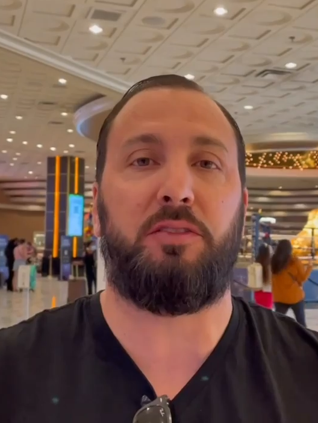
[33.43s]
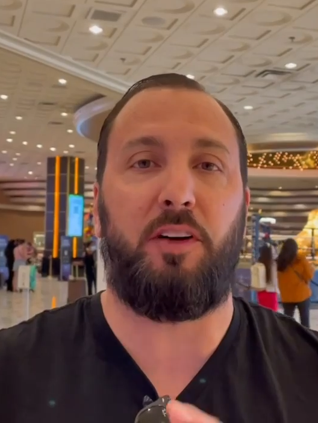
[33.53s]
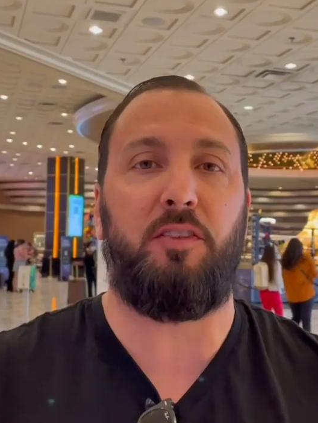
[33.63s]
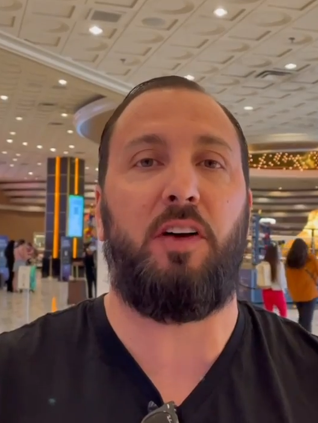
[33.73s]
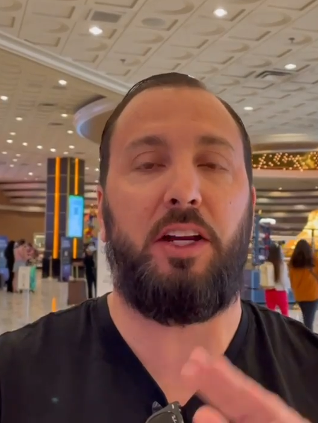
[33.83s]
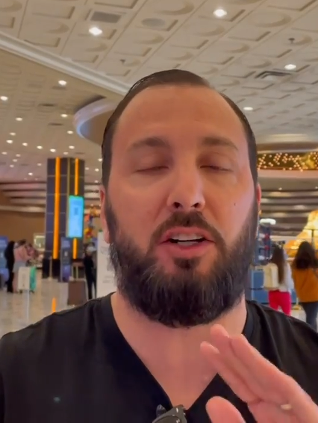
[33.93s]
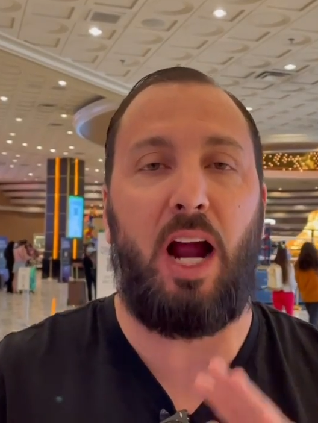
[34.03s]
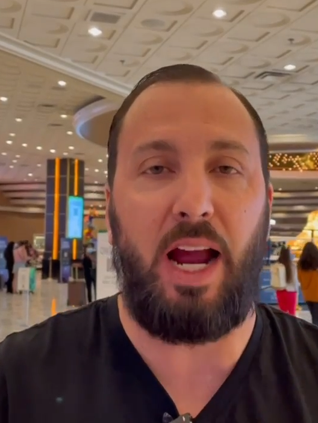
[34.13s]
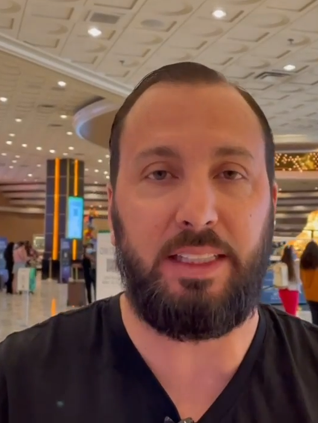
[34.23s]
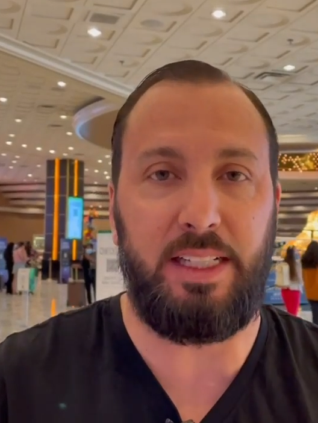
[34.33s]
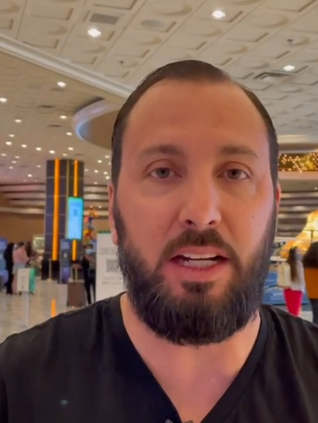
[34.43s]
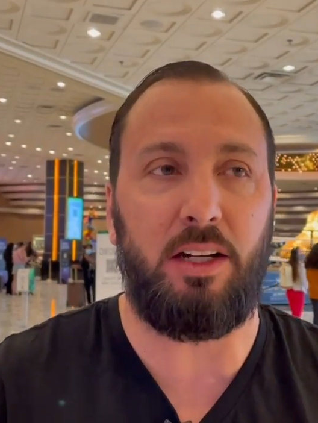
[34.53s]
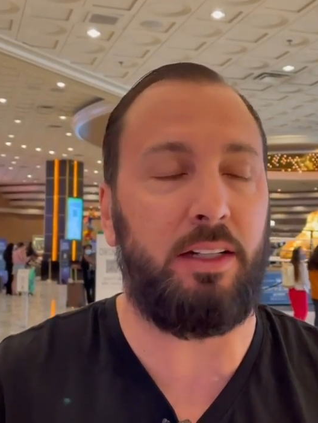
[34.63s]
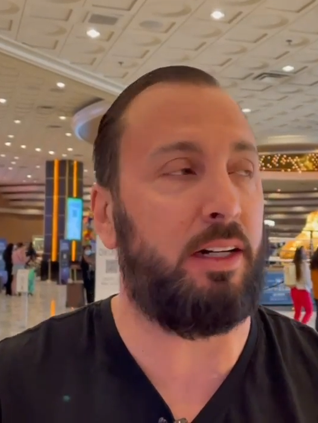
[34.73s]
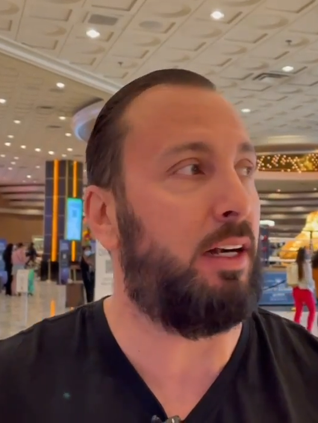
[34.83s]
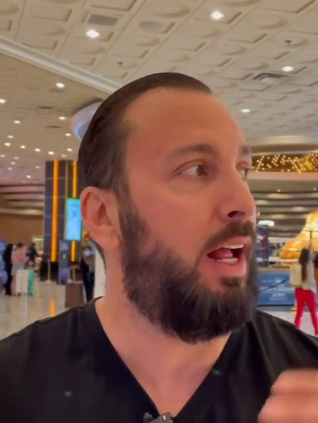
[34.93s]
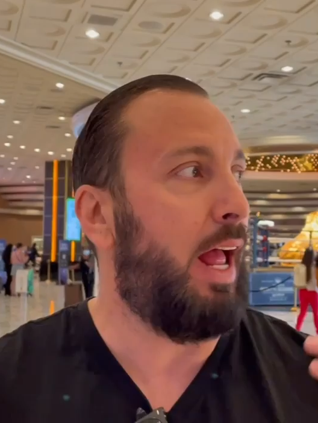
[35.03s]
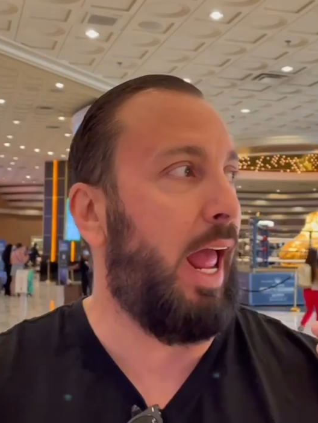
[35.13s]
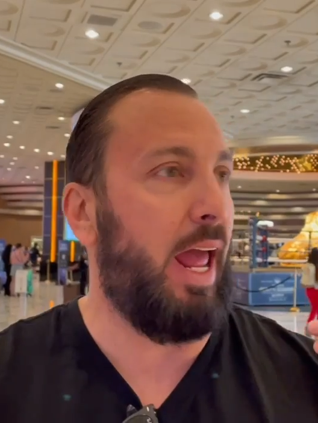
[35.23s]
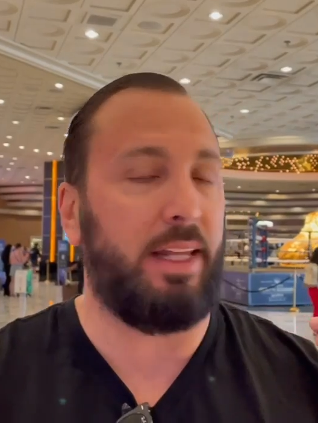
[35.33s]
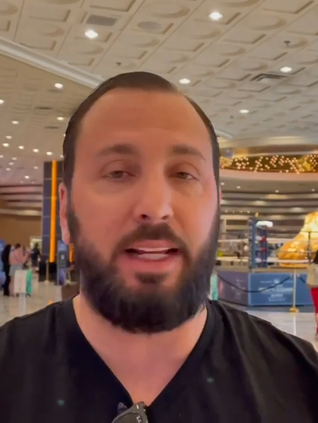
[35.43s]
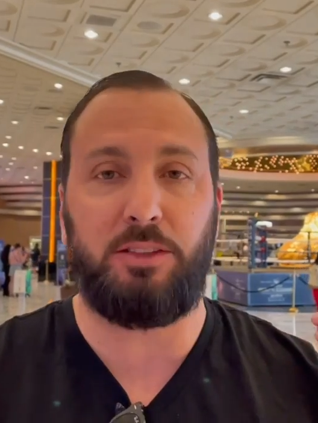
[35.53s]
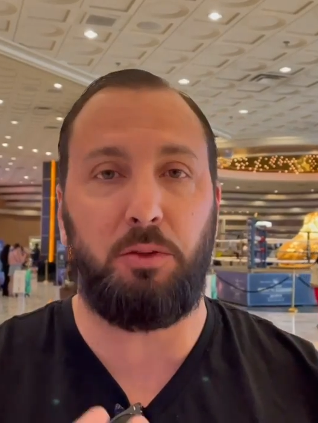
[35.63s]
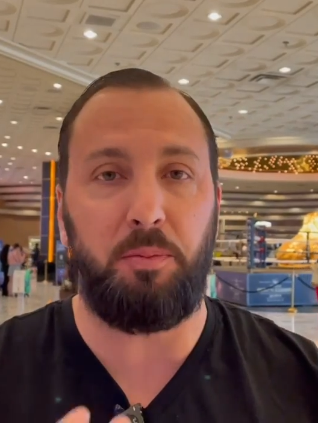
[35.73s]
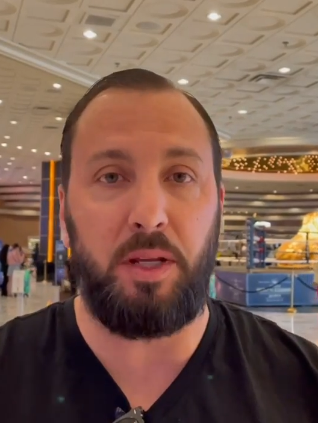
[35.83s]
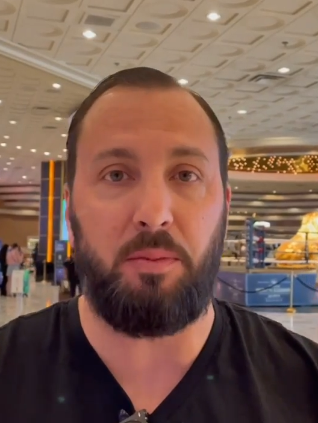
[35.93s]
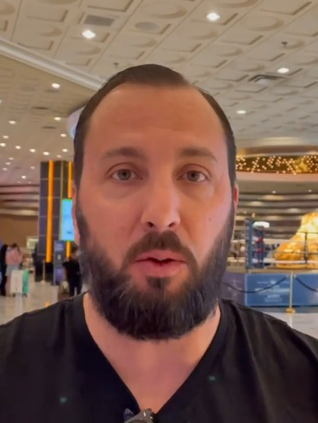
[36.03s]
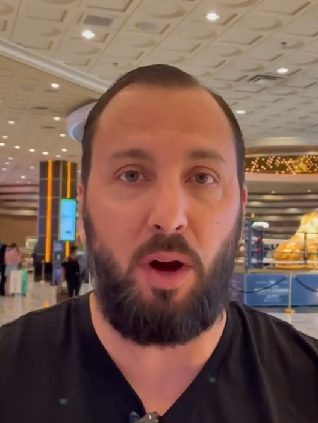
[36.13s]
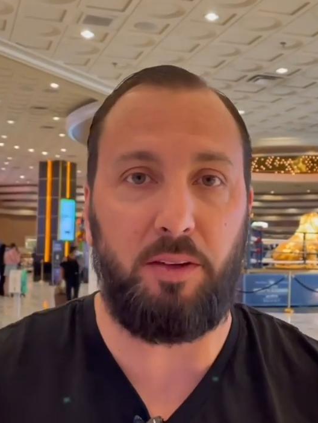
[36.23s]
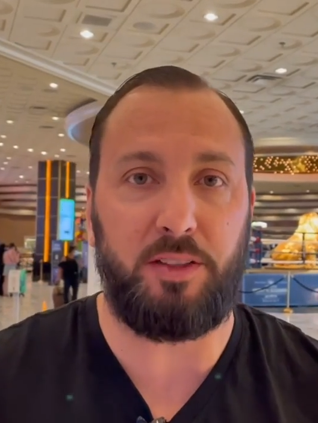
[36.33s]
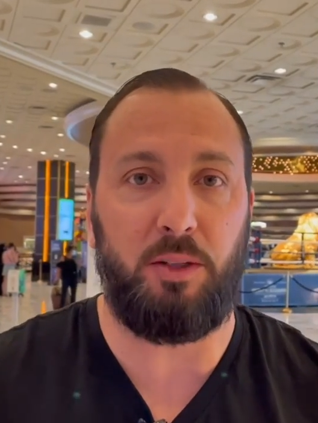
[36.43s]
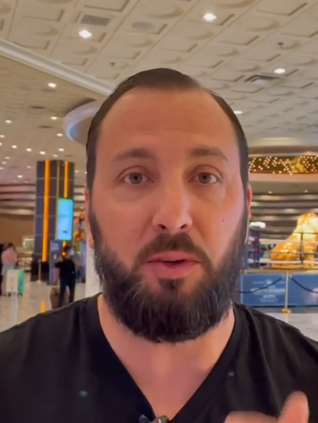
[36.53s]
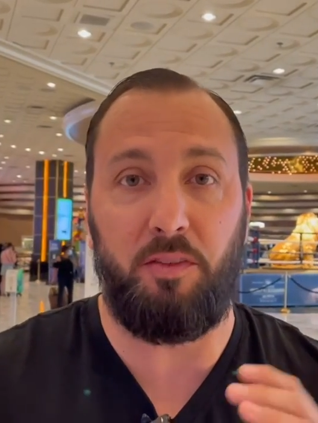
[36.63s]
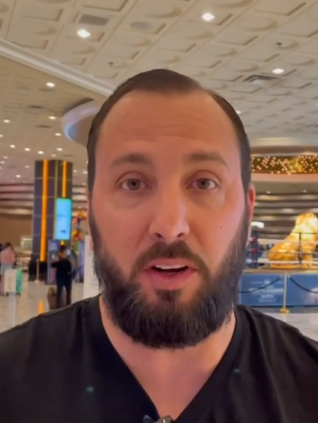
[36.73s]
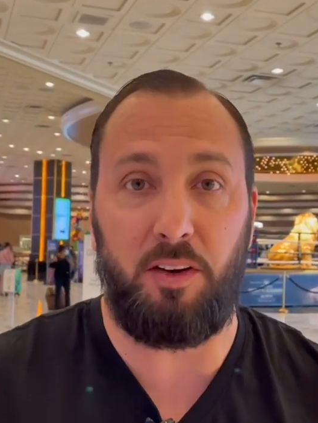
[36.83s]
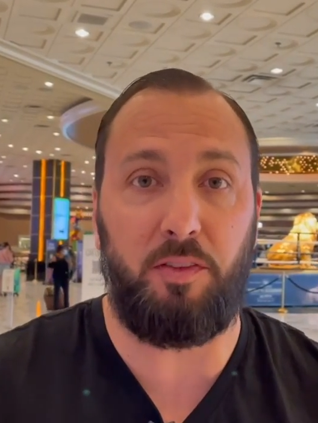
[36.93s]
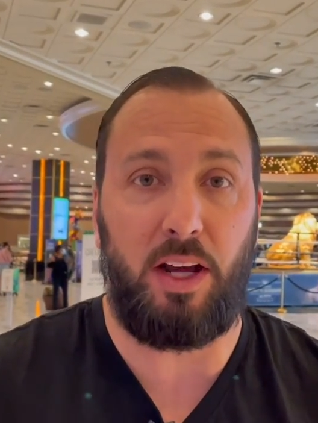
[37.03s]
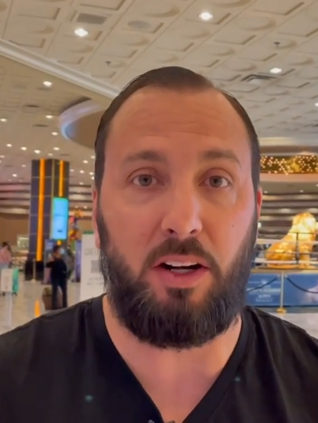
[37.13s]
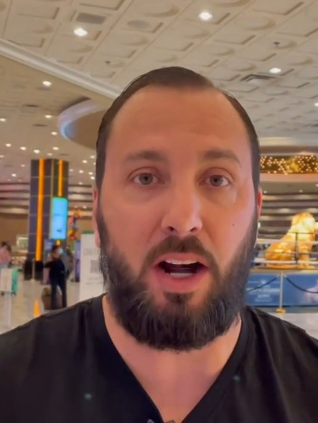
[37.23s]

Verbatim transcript: verify your ID on there, and that's what me and my wife did. We verified our